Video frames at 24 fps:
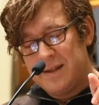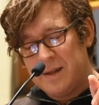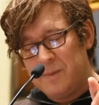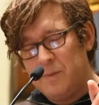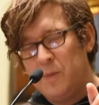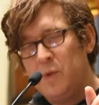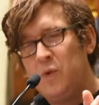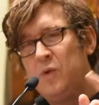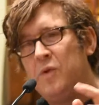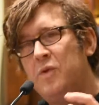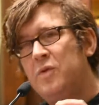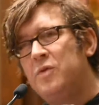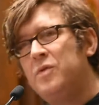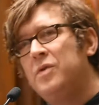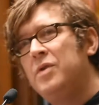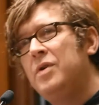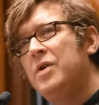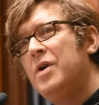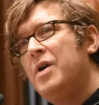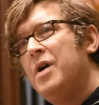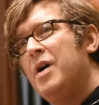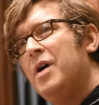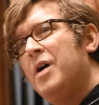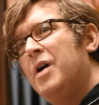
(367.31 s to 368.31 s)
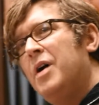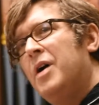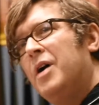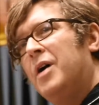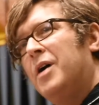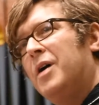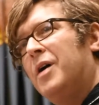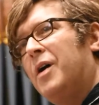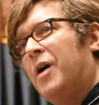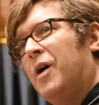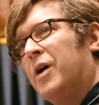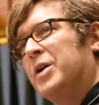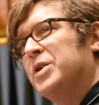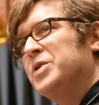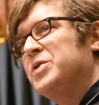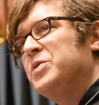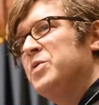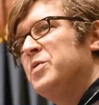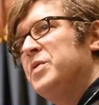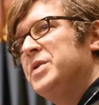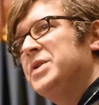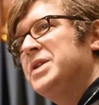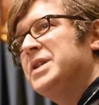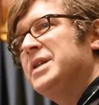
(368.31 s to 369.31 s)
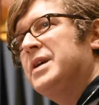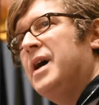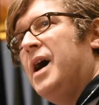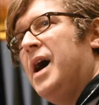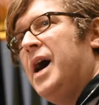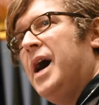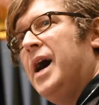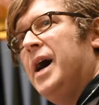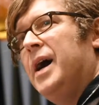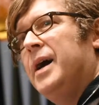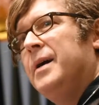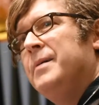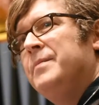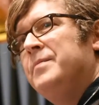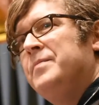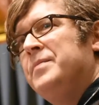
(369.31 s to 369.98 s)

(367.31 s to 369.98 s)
the moon arcs through the sky,